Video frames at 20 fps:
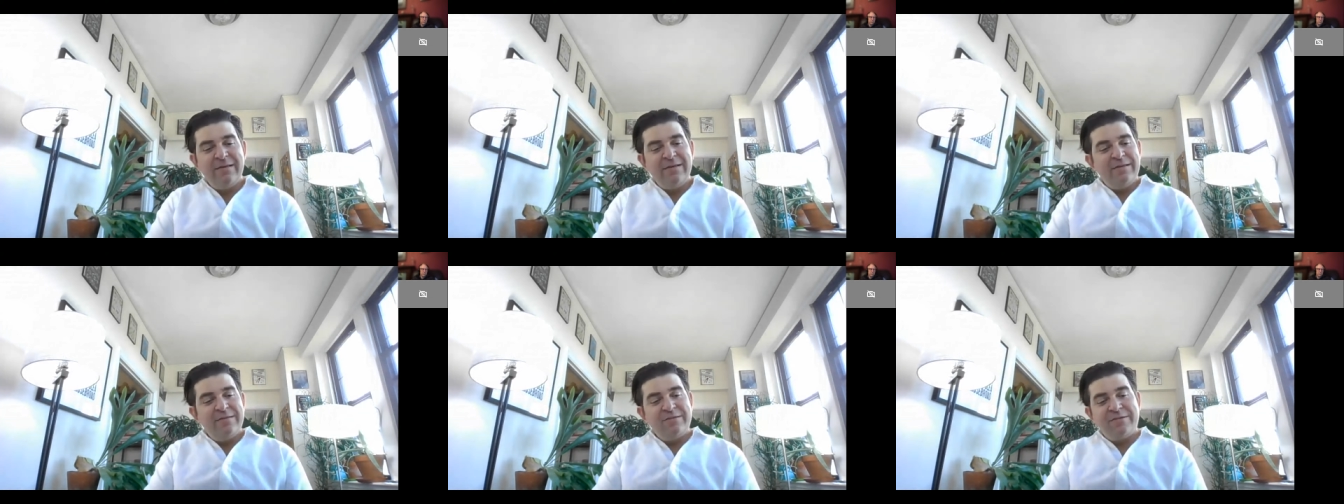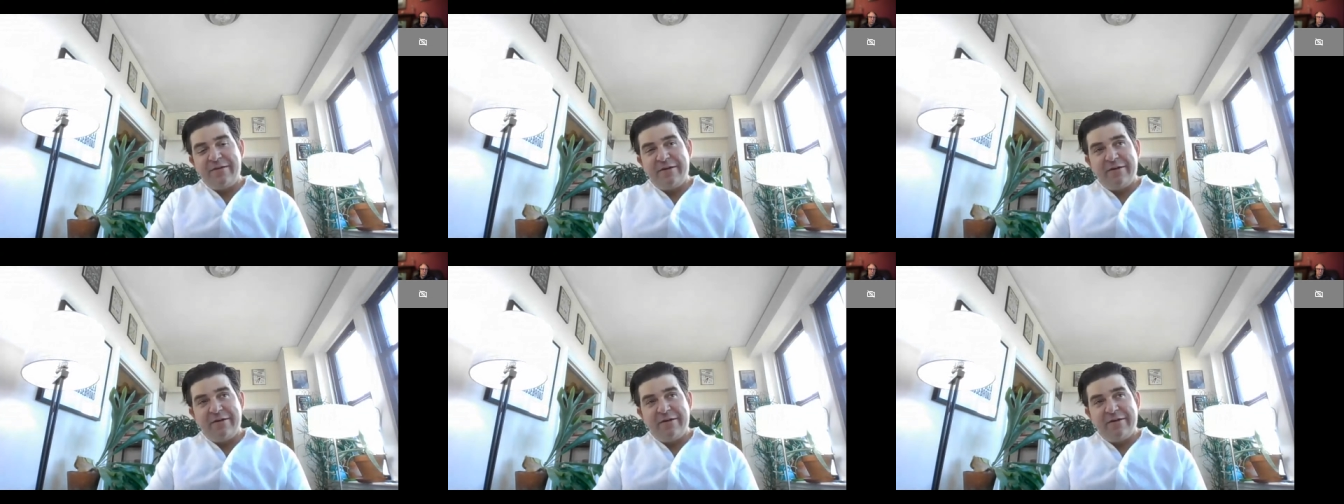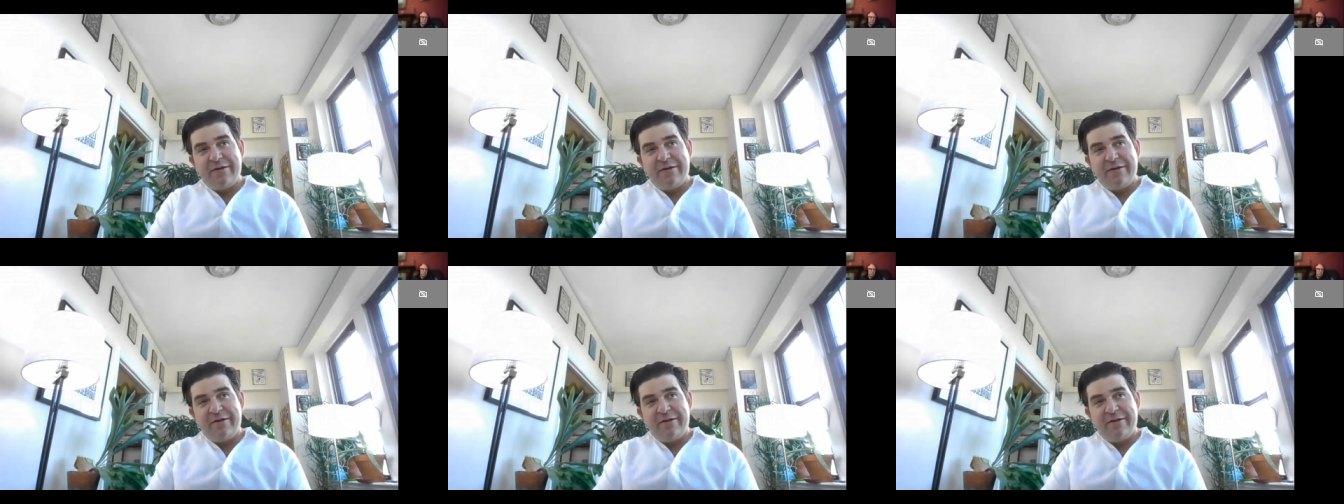So there you
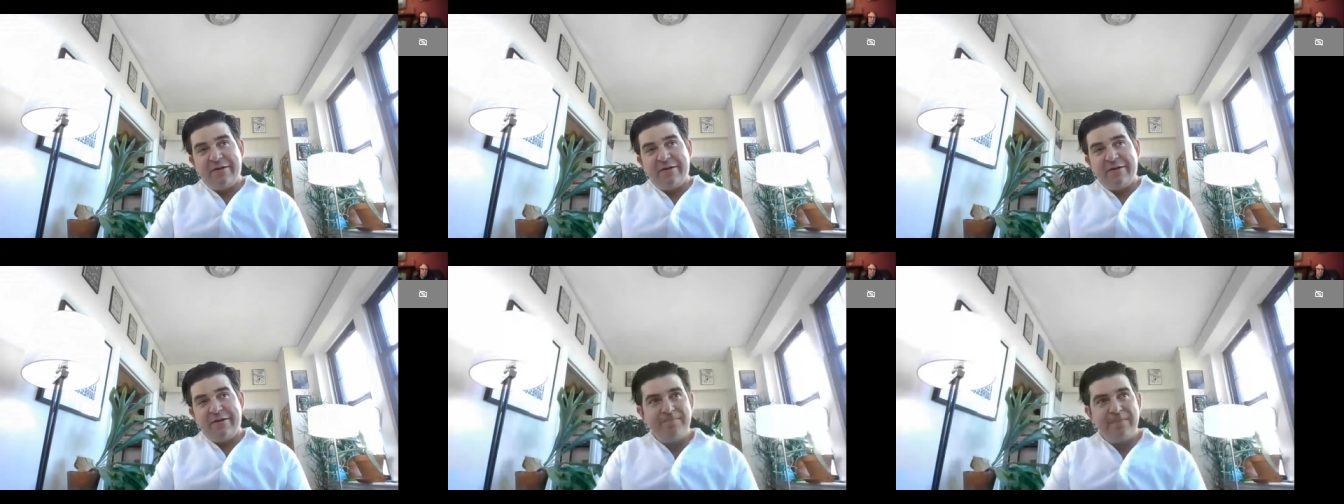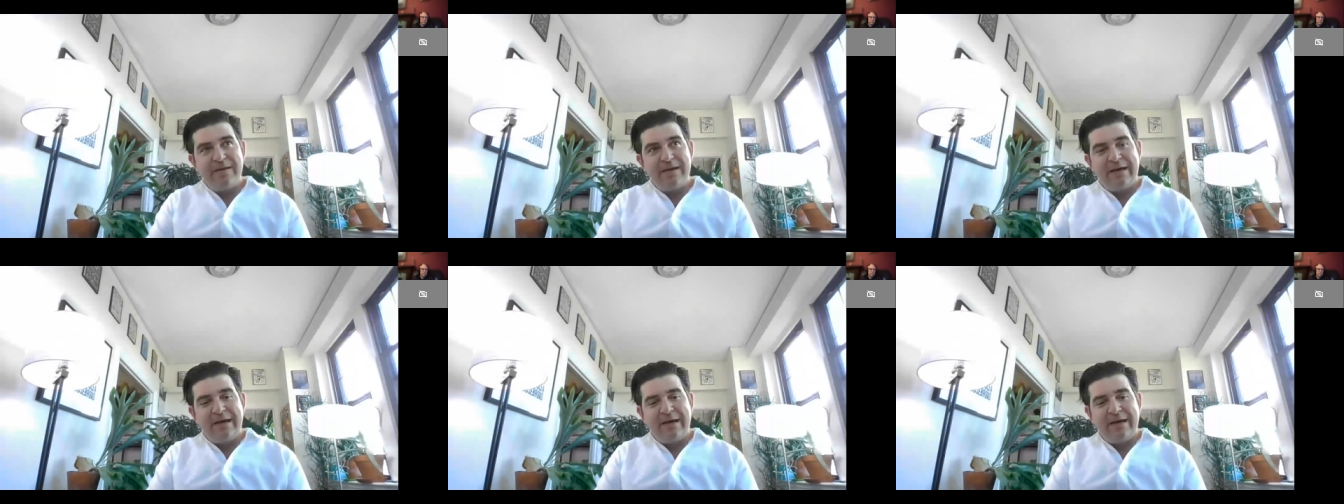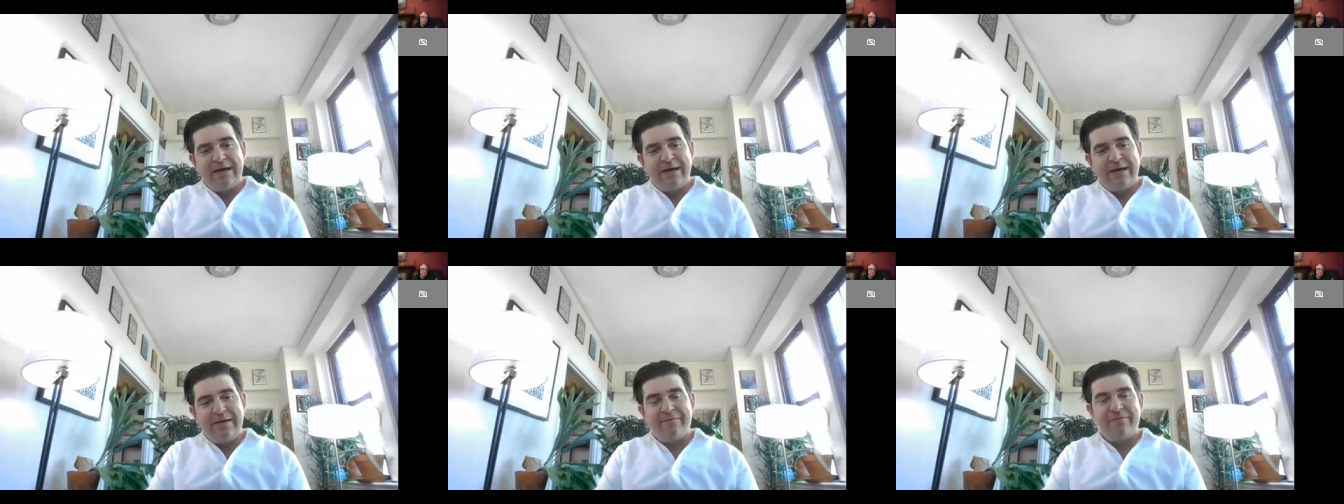go.
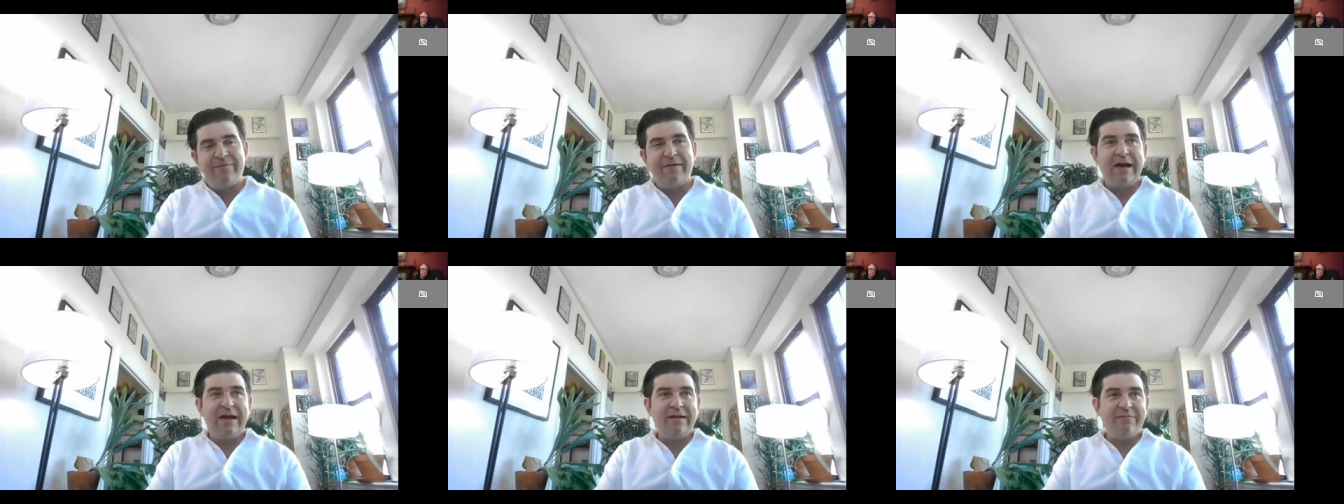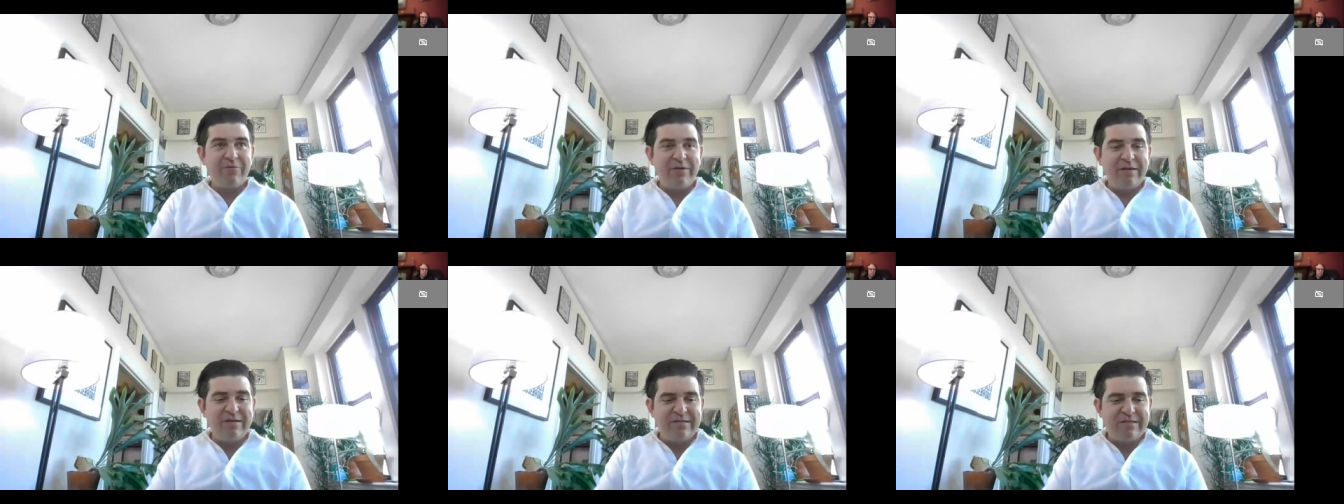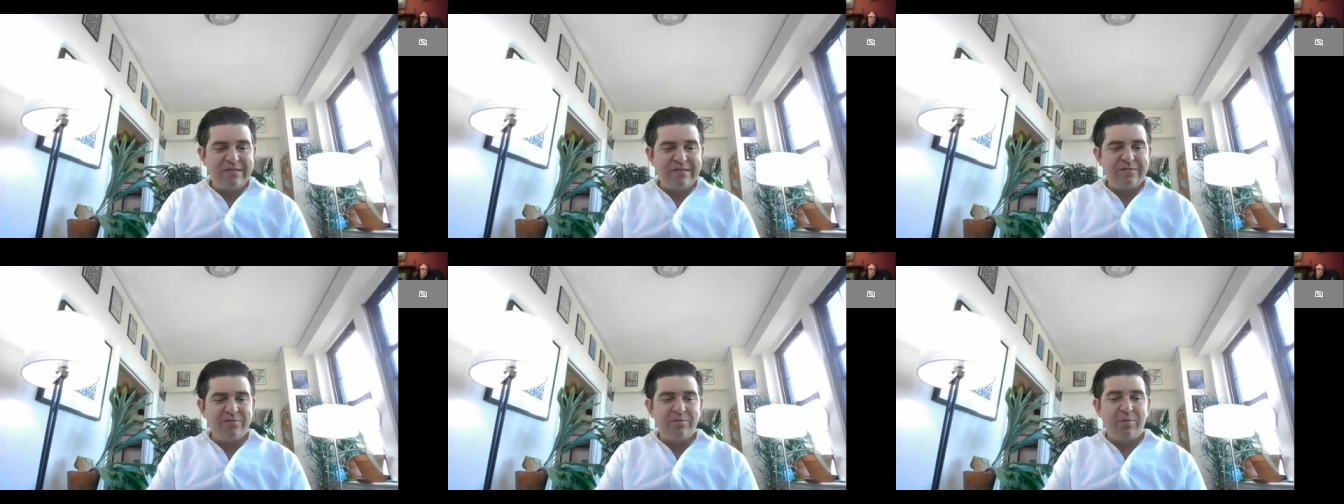Uh, five
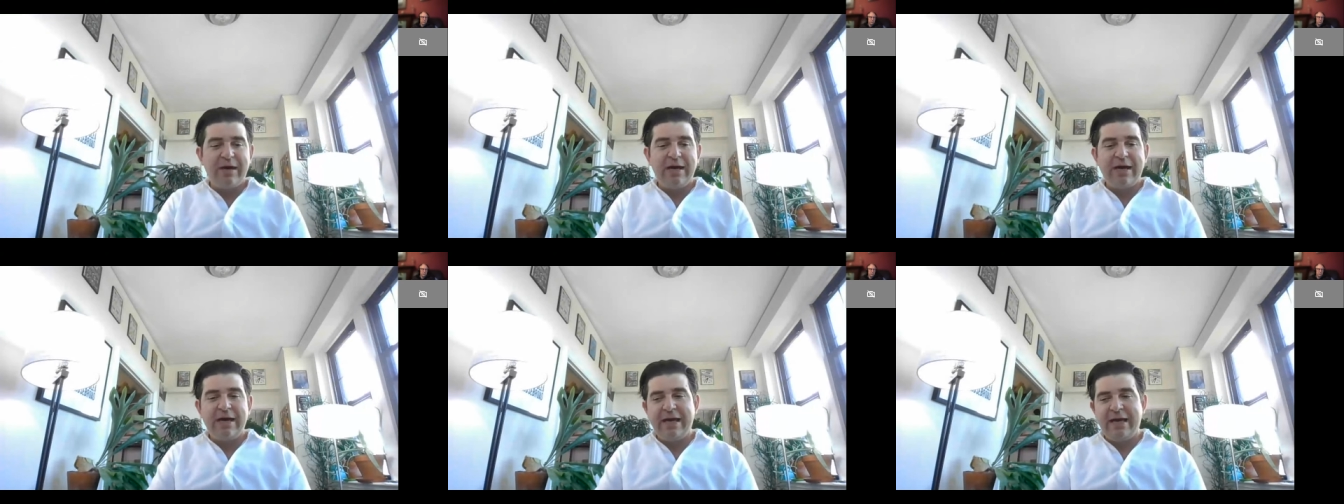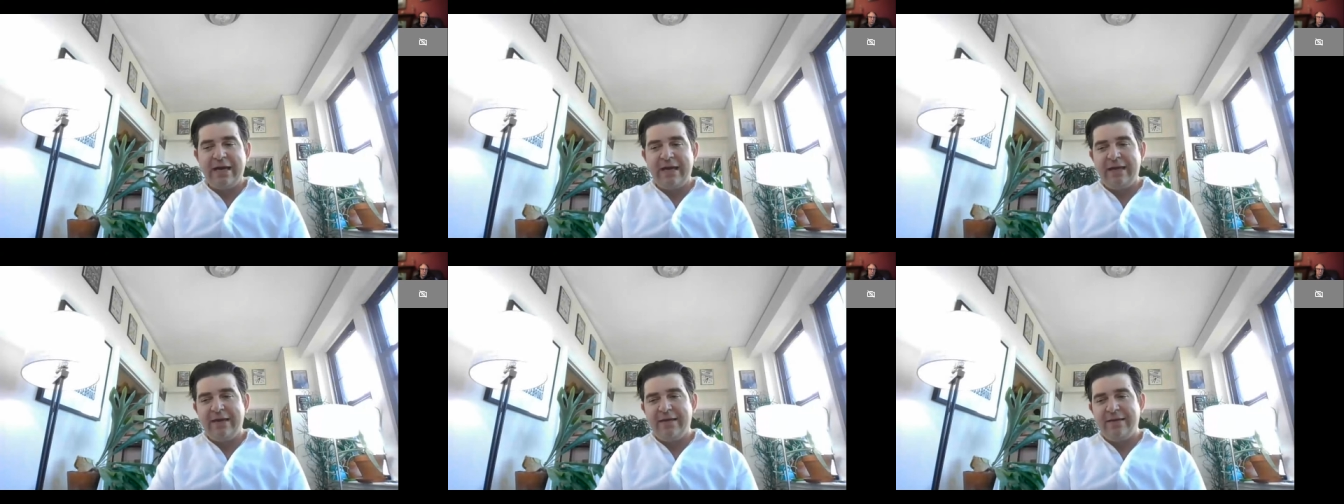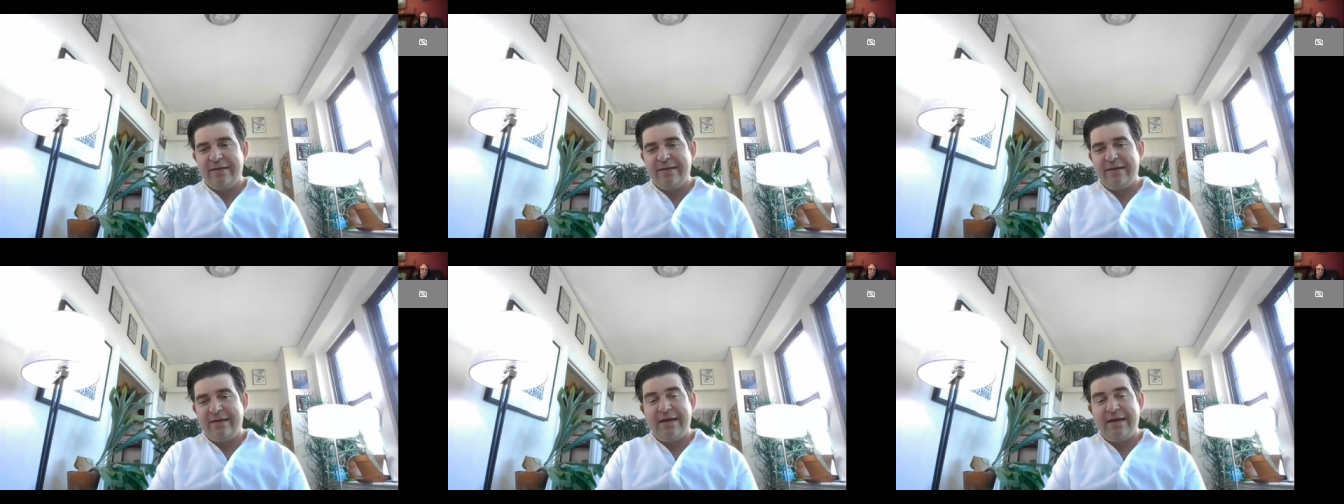reasons why
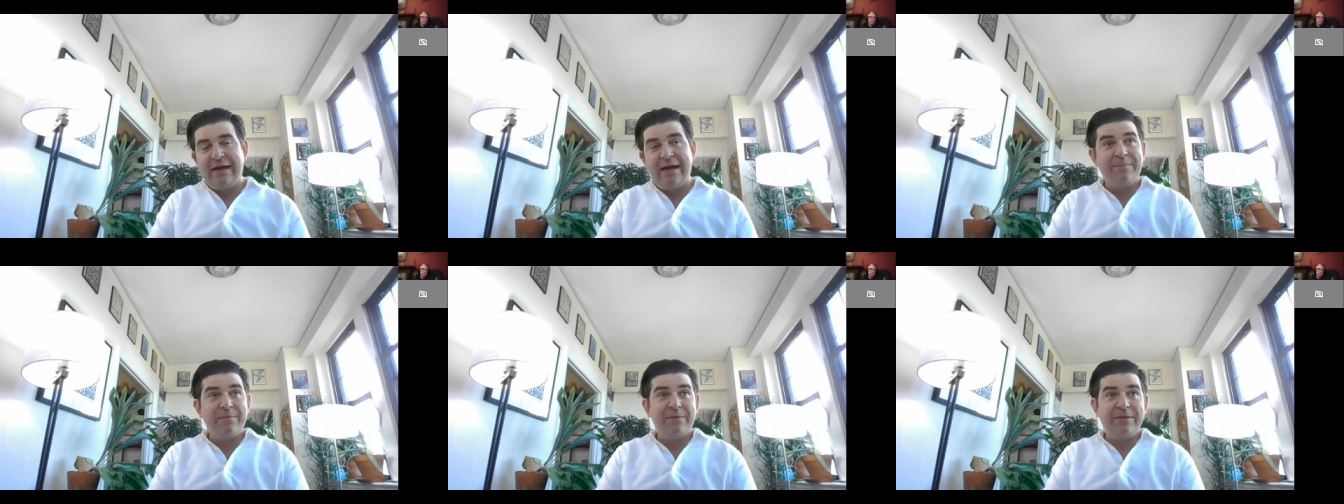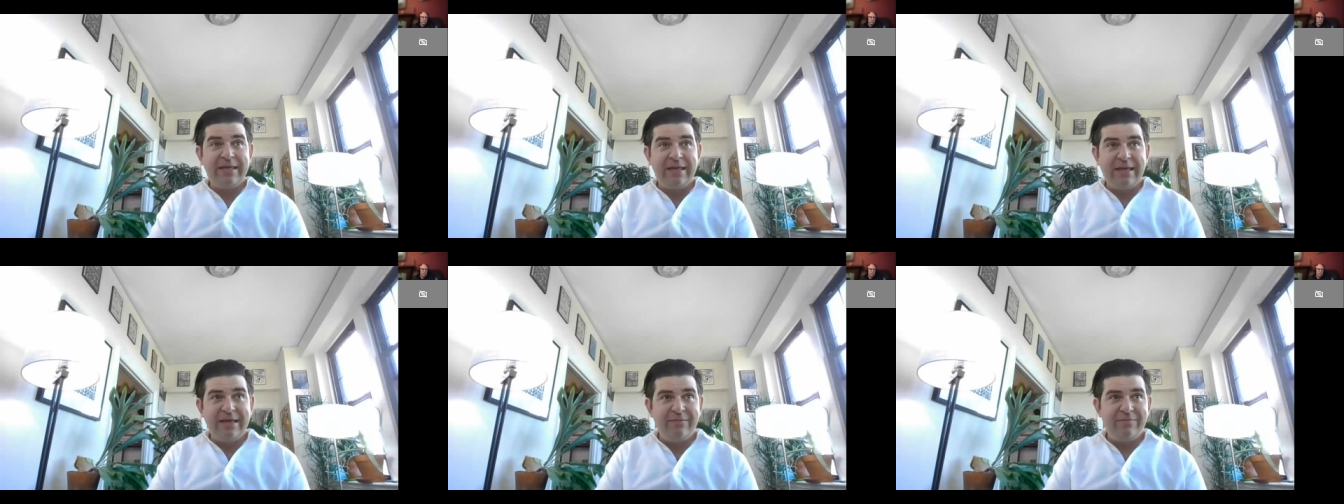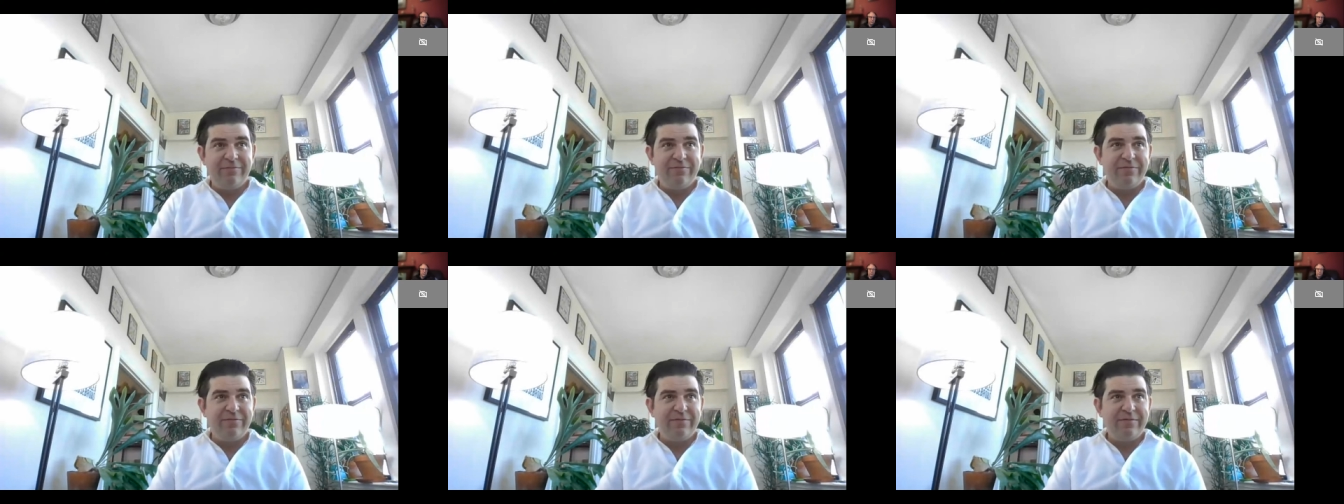uh, I
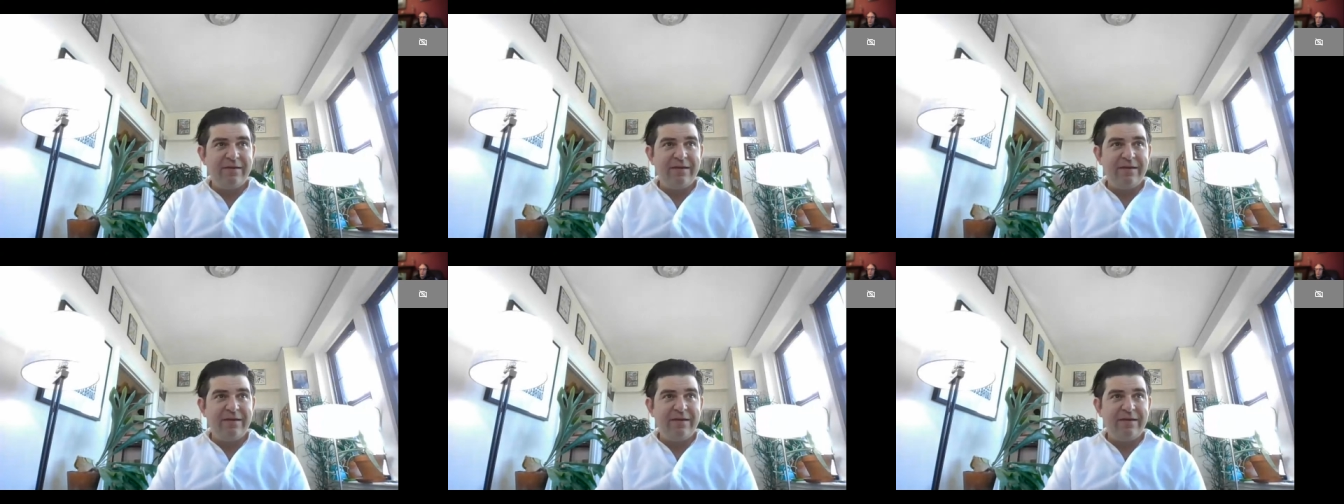believe,